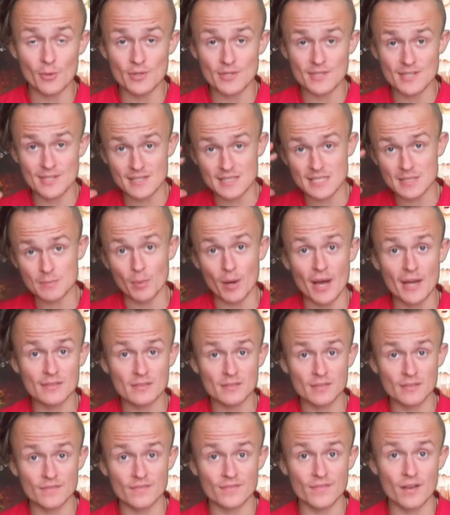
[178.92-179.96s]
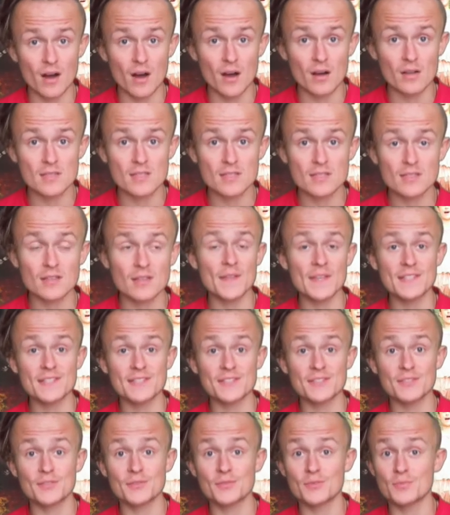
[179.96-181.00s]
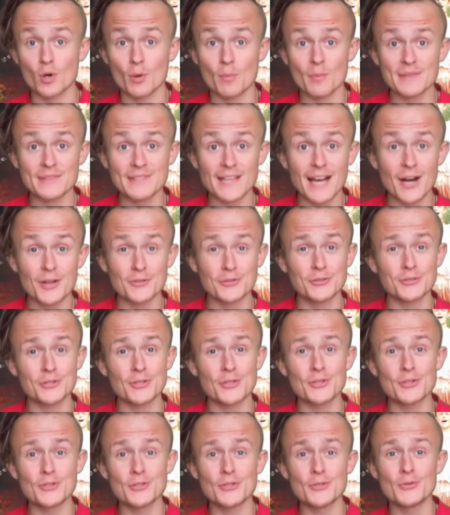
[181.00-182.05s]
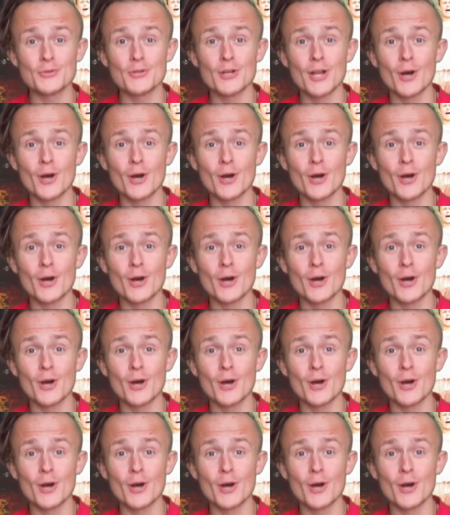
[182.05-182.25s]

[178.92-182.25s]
was inspired to fast. This brought me down to the new